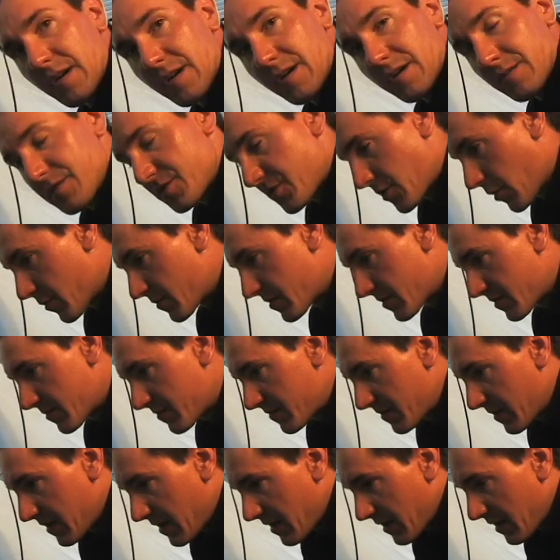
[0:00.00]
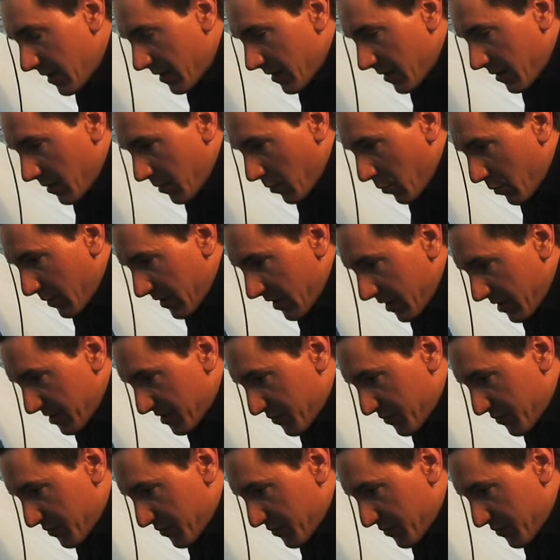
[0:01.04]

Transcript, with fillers: uh, showed you. We uh,